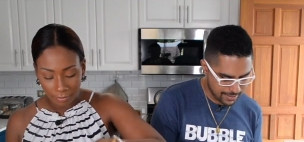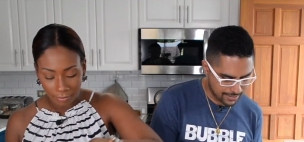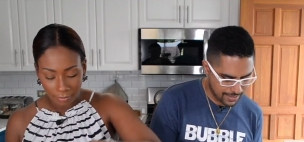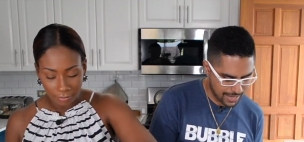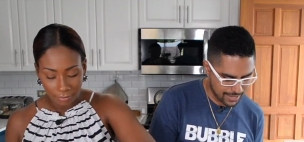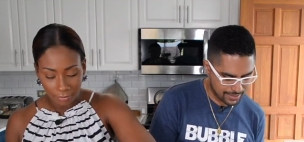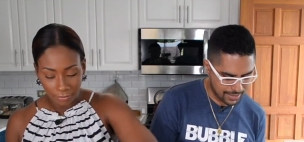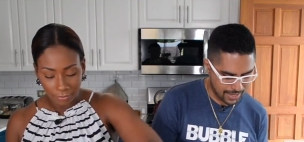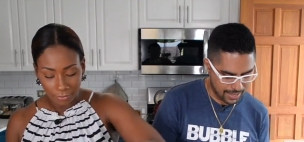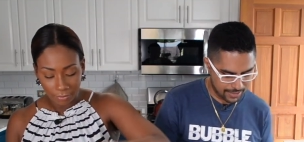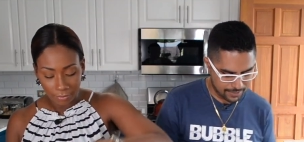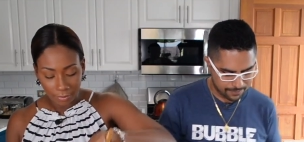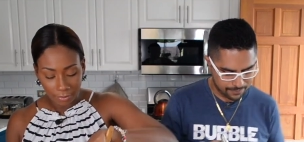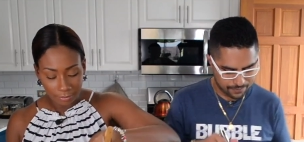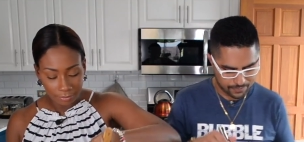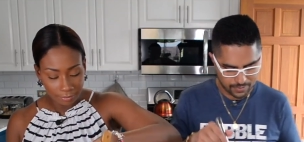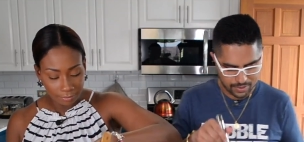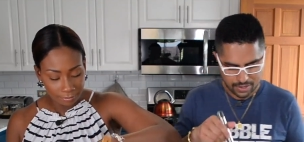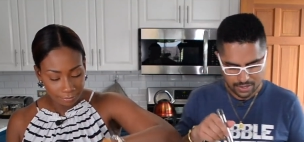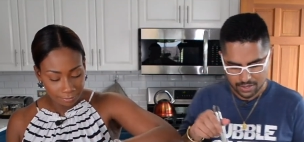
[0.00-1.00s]
Speaker 1: this kezian, mm
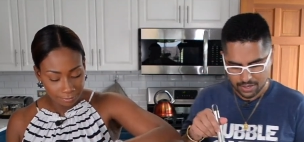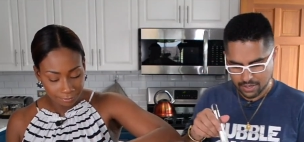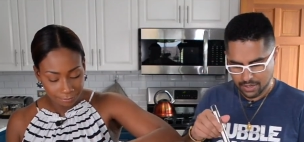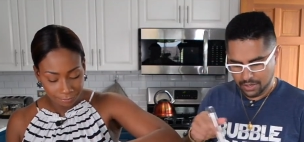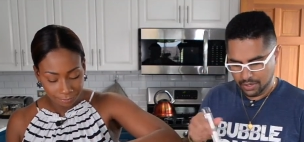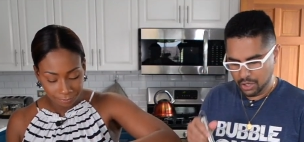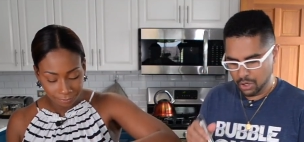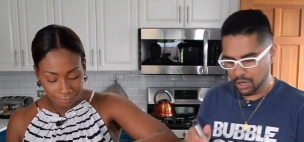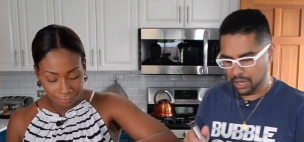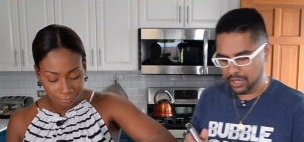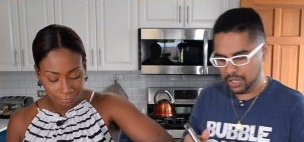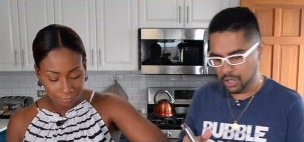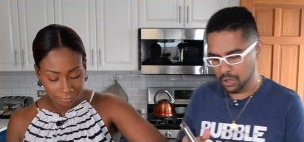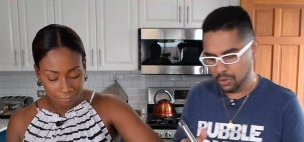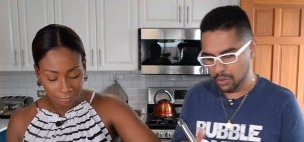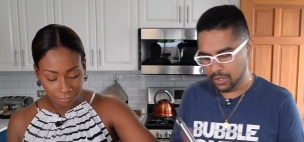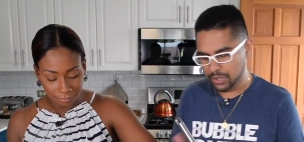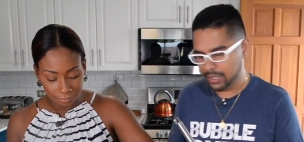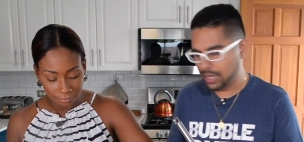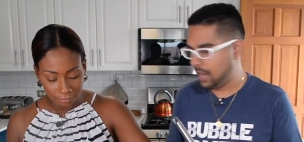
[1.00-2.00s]
-hmm. you could
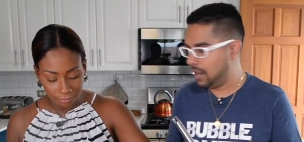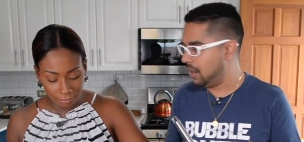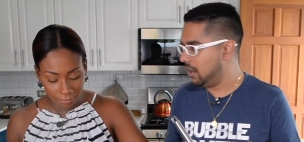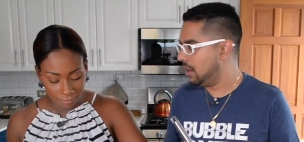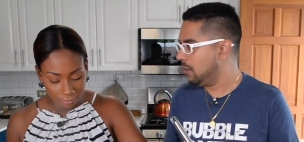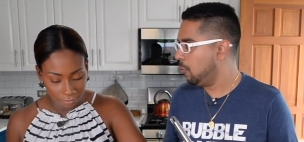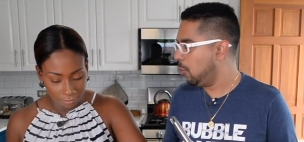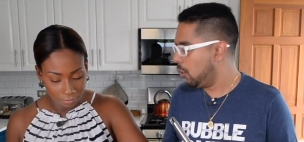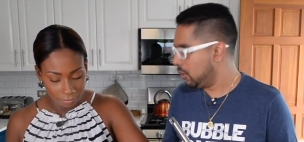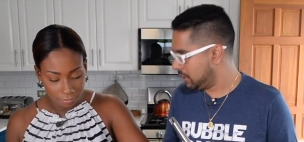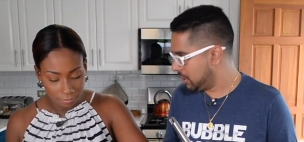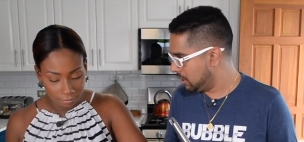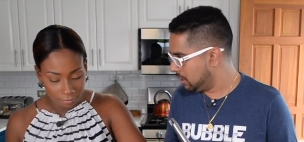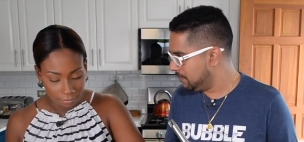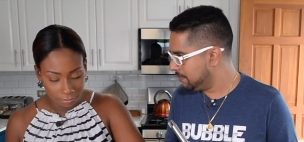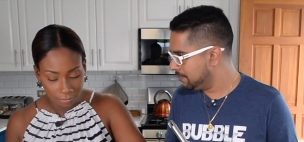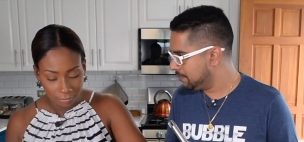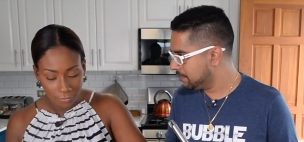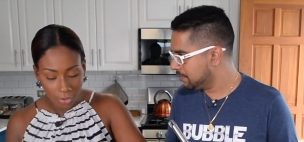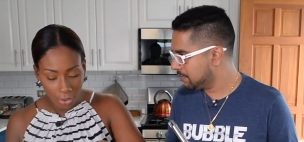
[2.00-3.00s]
use uh, water.
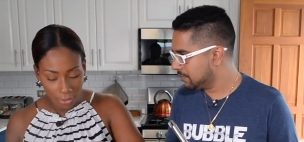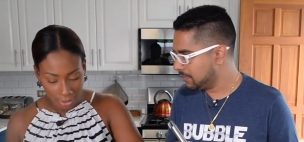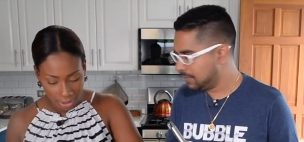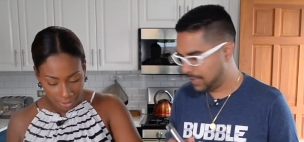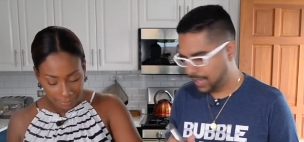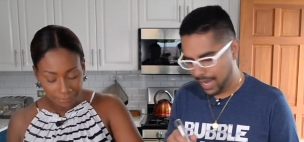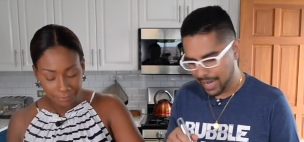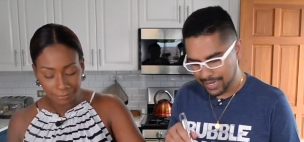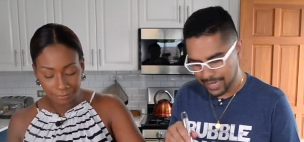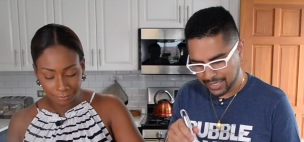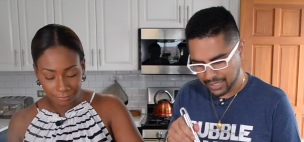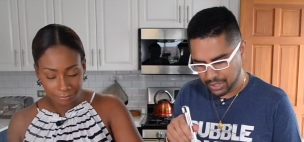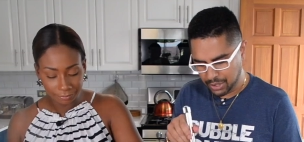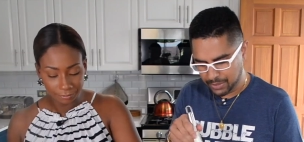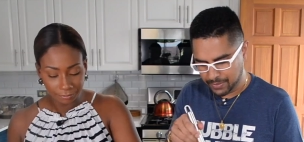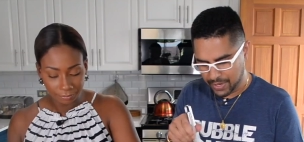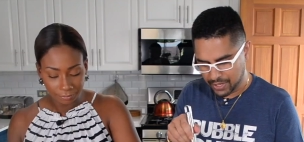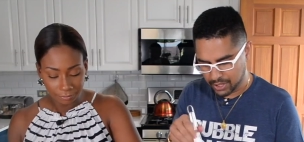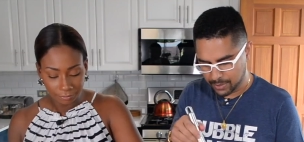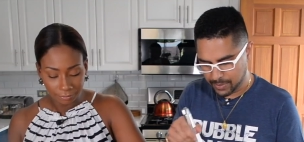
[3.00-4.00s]
Okay. I like to
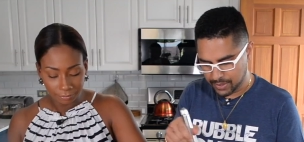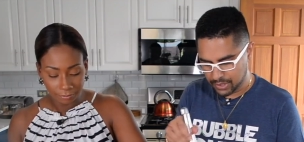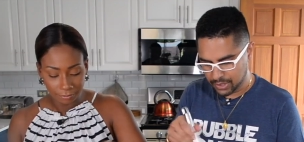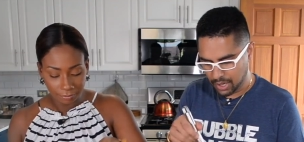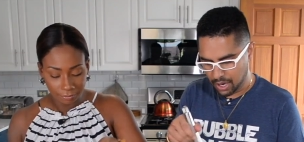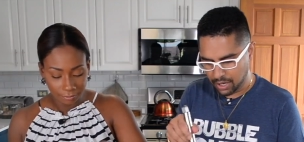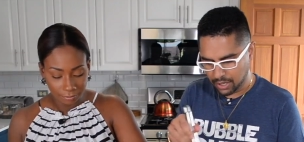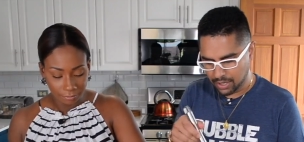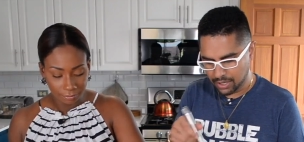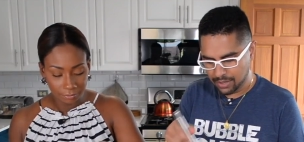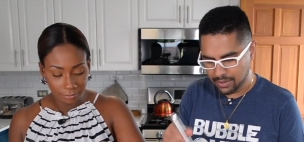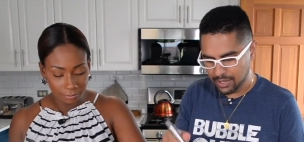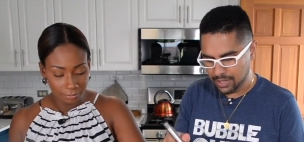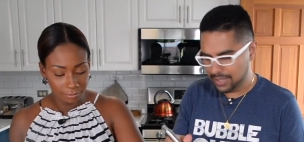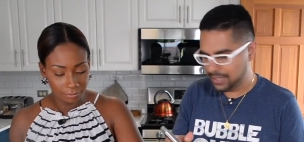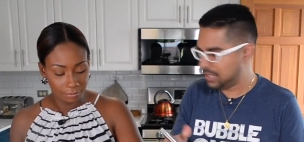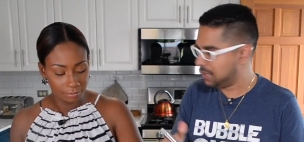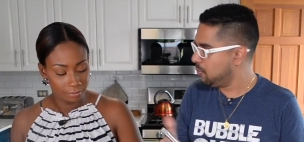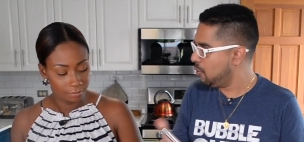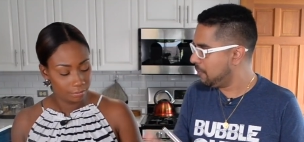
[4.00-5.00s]
use vegetable stock
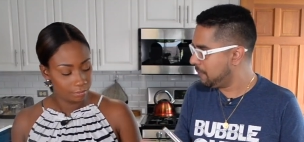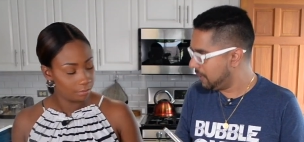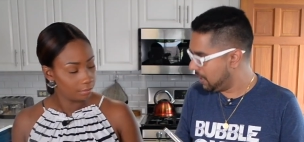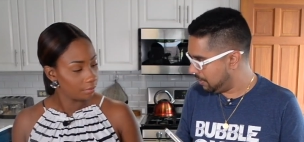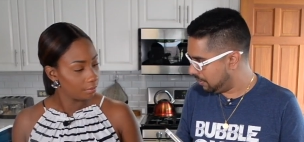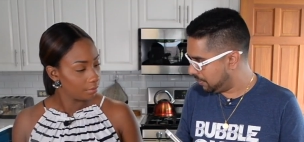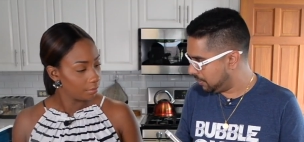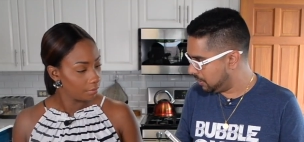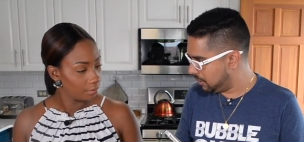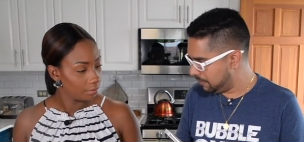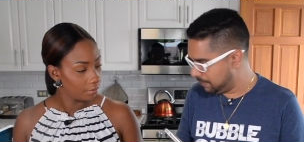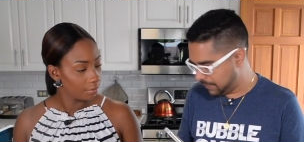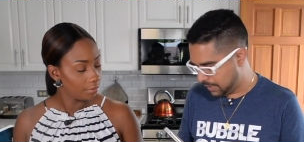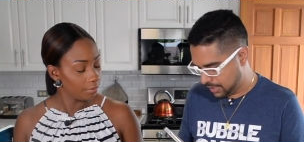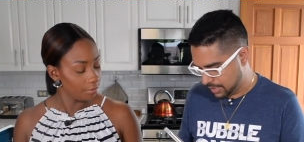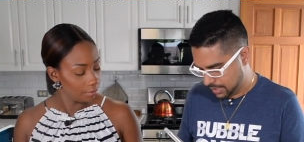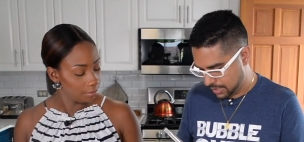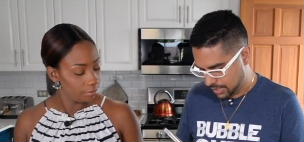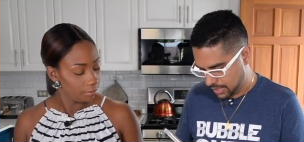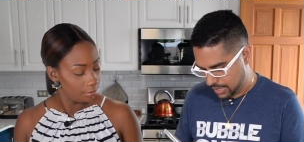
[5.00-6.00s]
because it's more flavorful. Mm
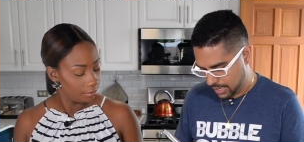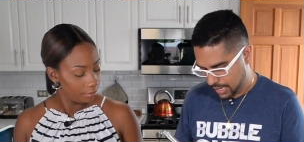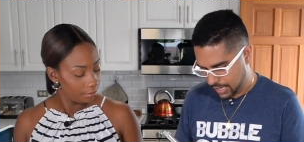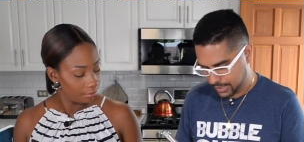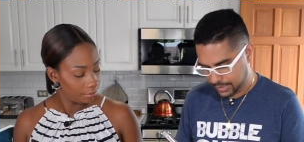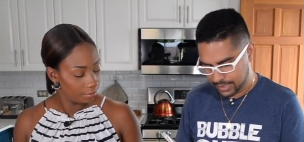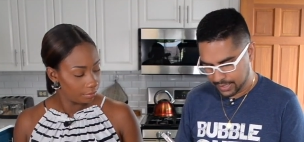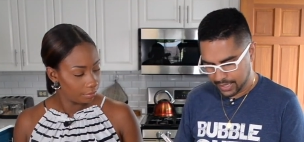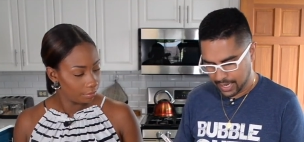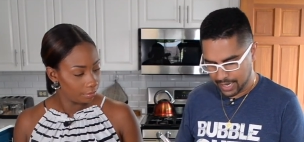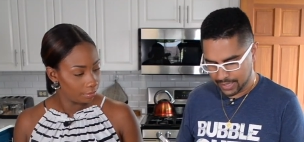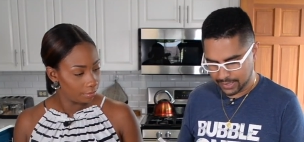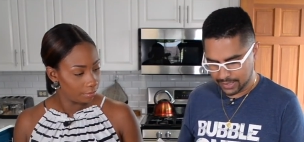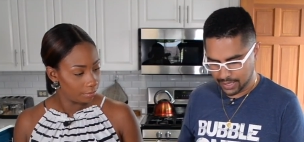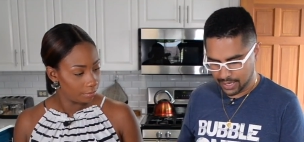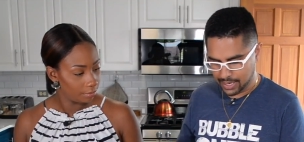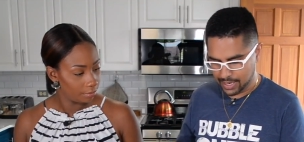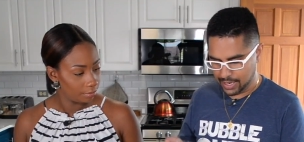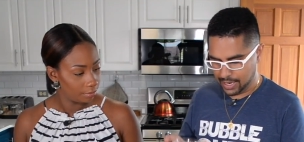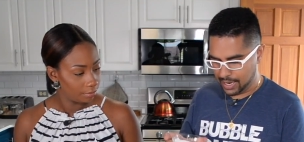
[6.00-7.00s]
-hmm. And to
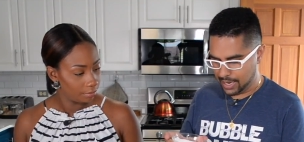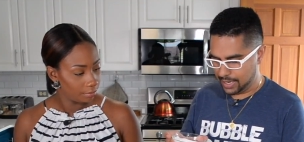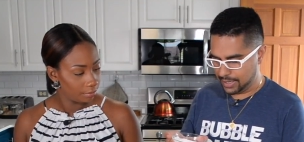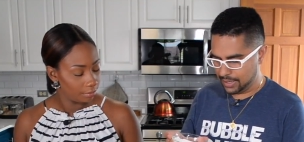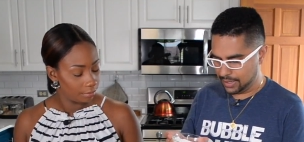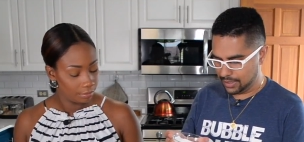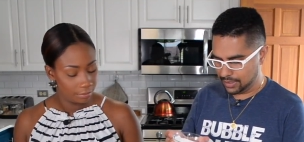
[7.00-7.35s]
that, I add uh,